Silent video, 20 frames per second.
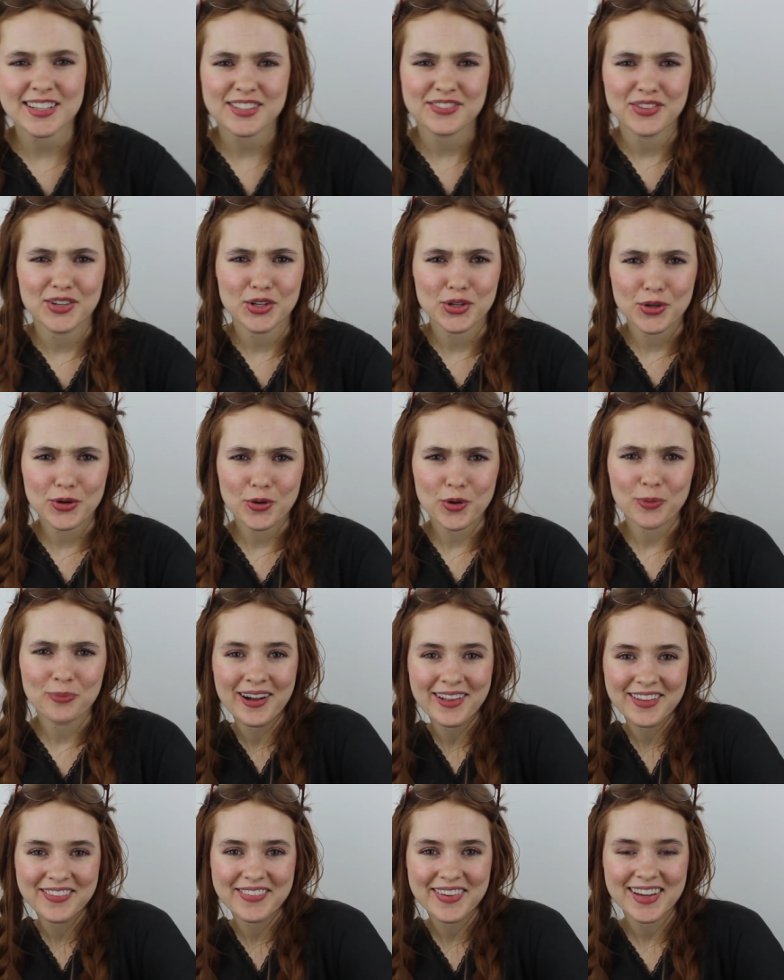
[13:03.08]
This video
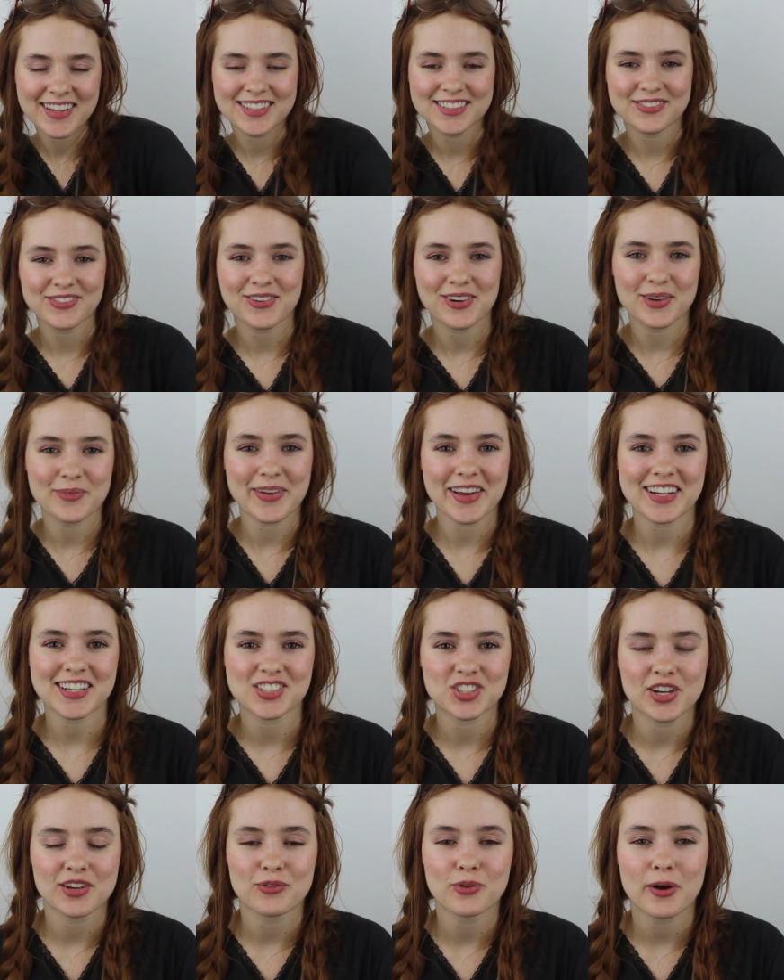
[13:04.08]
qualifies for a
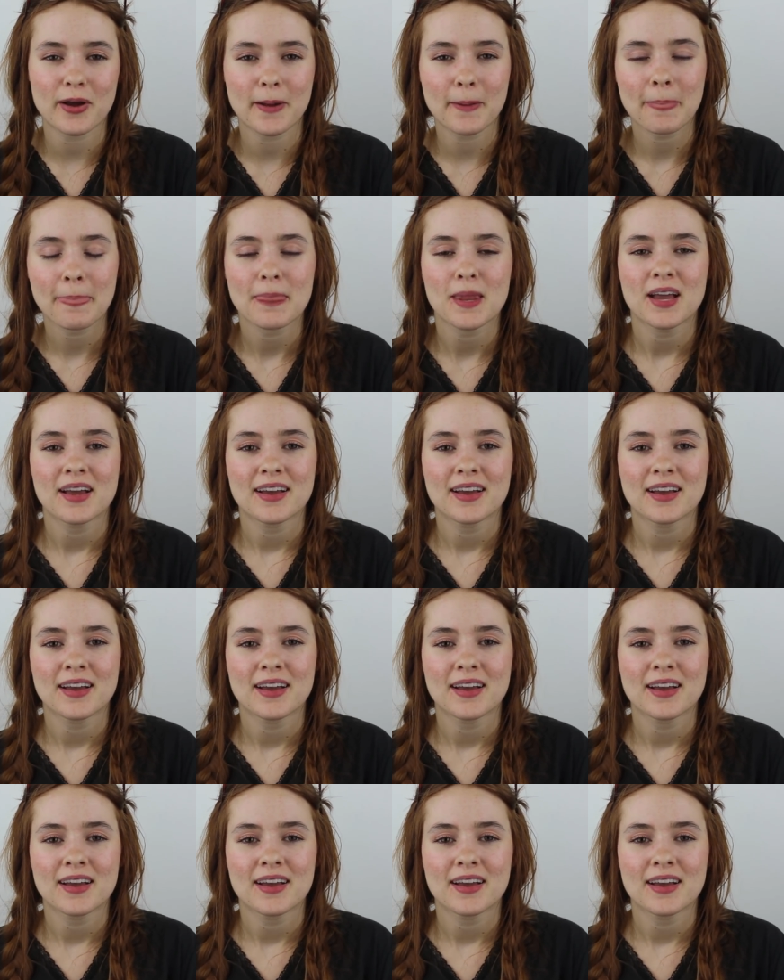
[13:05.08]
Vanish giveaway.